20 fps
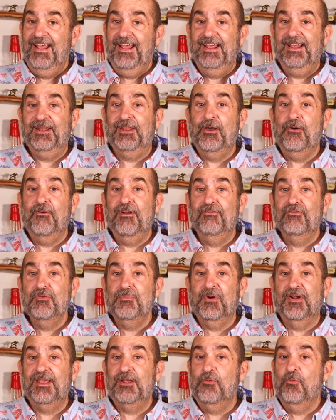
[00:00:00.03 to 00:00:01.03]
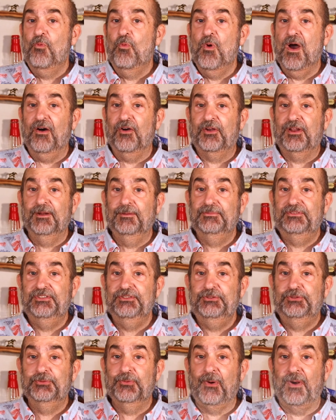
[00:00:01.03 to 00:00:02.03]
Hello everybody, welcome
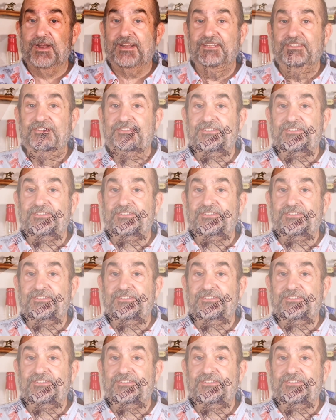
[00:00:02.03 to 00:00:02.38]
to Drunken